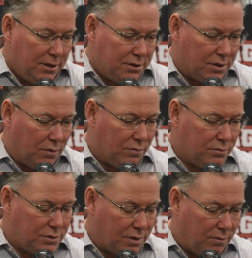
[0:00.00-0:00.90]

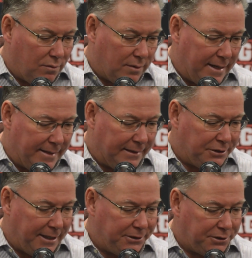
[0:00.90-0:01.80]
So and then
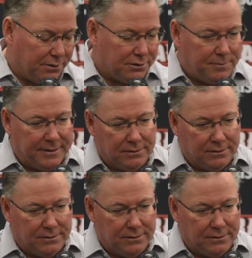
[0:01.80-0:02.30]
Jay Schultz,